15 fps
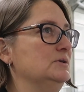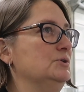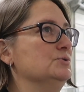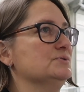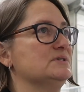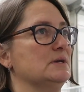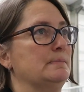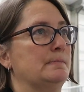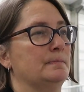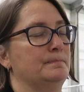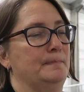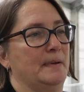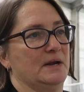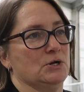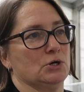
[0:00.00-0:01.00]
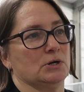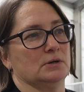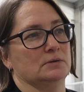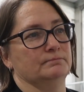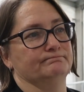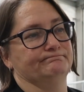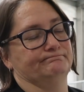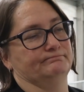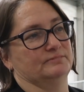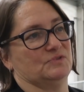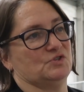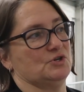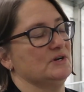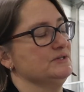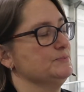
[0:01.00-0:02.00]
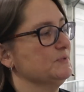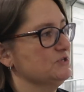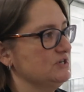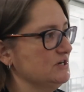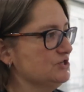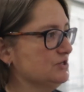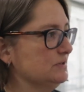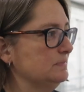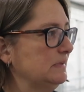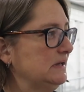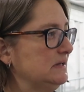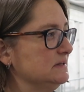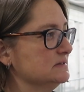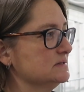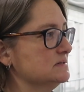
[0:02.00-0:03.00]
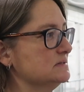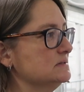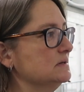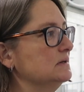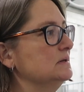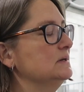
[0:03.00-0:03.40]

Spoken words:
Using better transportation means,